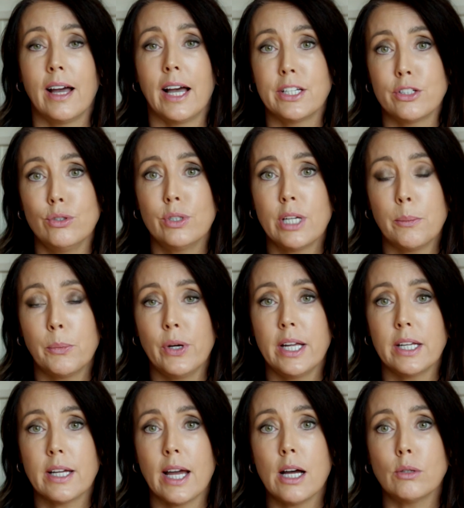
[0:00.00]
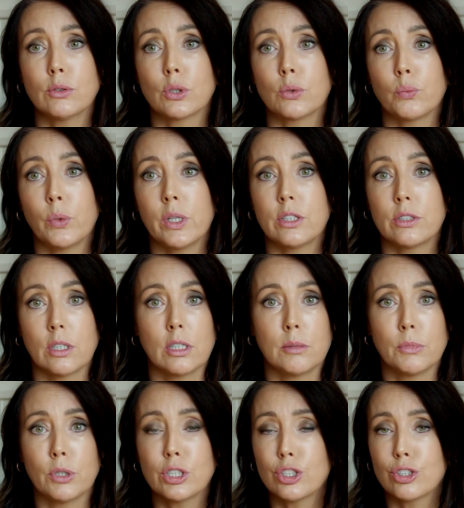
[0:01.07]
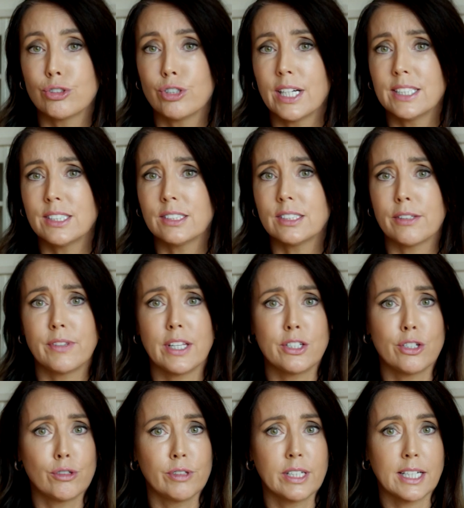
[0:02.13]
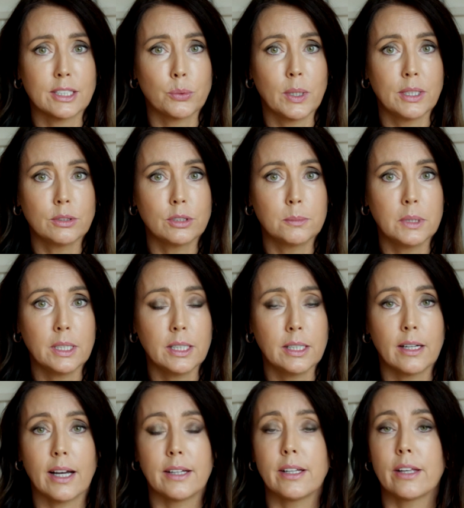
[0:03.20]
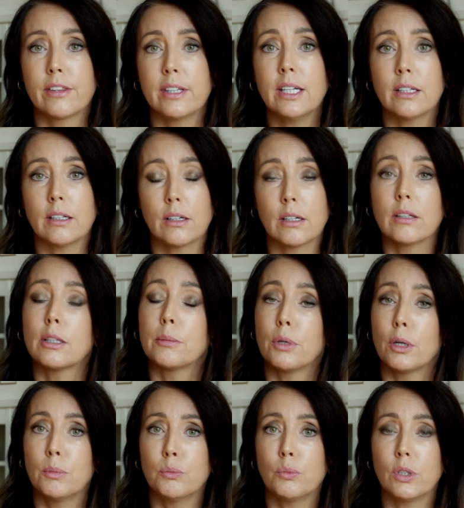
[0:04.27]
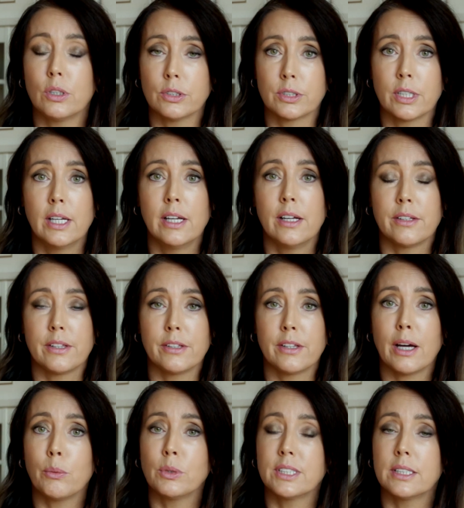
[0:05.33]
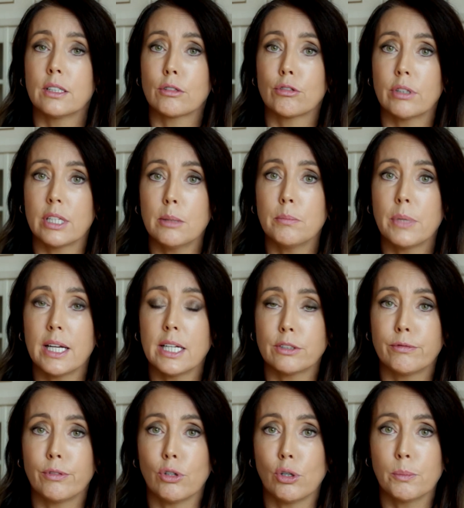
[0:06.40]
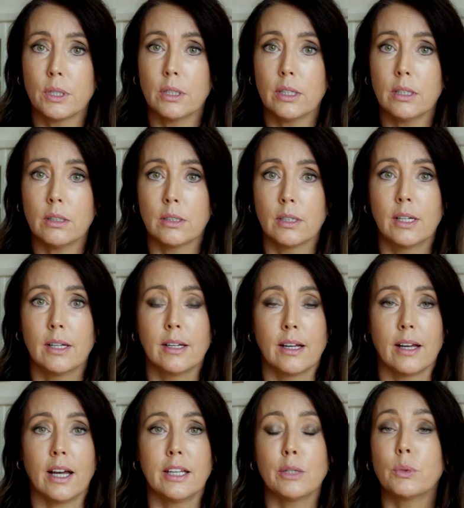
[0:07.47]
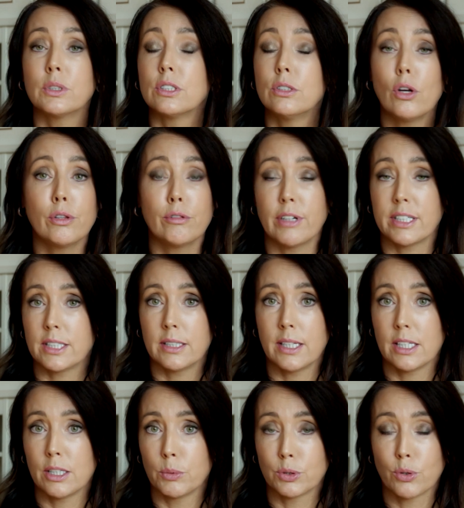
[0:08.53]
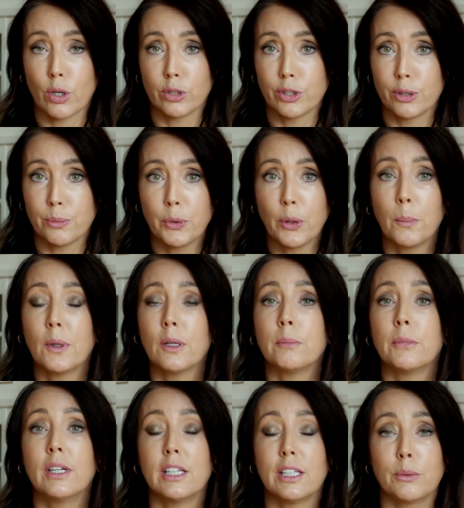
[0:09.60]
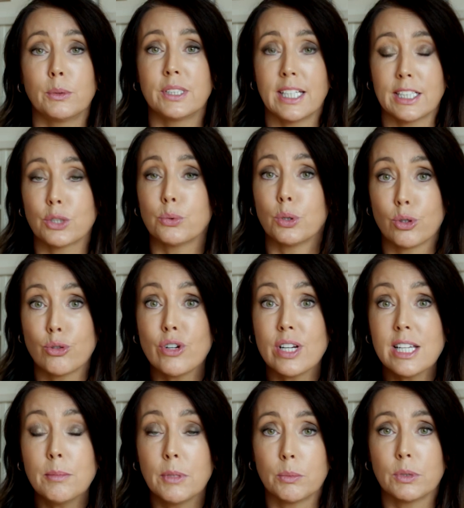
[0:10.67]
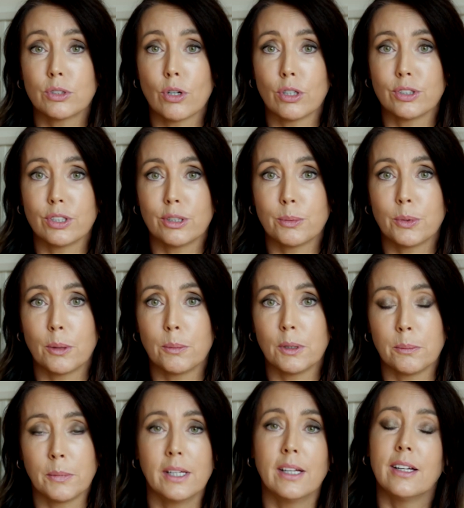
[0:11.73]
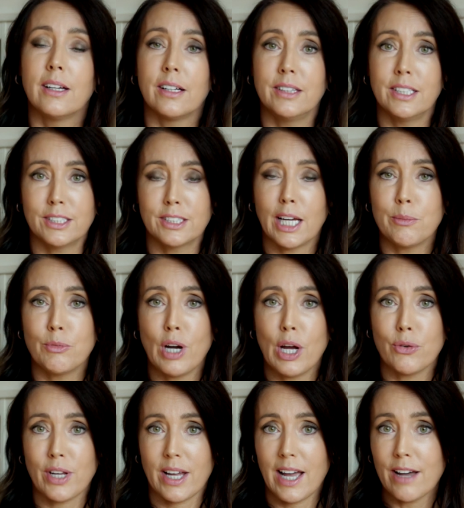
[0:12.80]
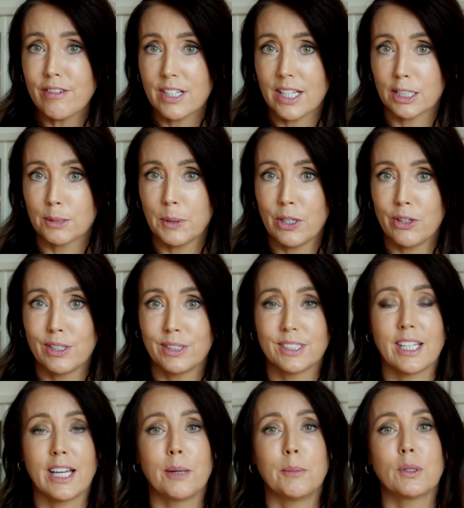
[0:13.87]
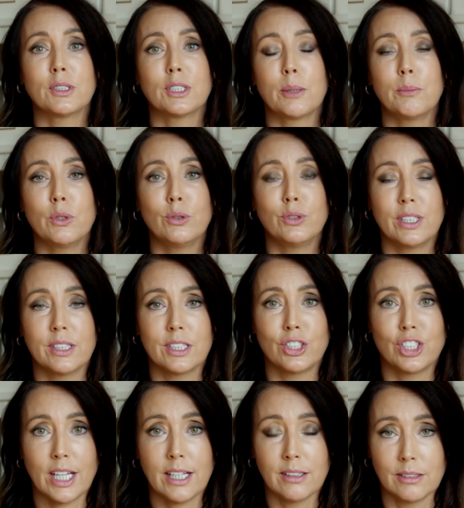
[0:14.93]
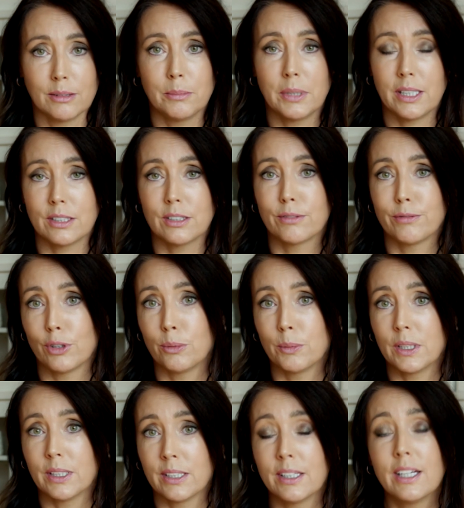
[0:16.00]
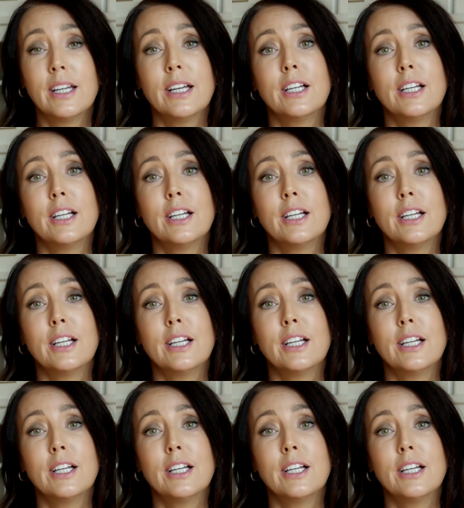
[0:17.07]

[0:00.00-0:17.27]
I do get breakouts with certain moisturisers if they don't react well to me, and I think the problem was that that was in a cream-based formula, and it was not the Retin-A that was causing the problem, it was the actual cream that was causing the problem. And this time round I haven't experienced that because I'm using the gel-based formula.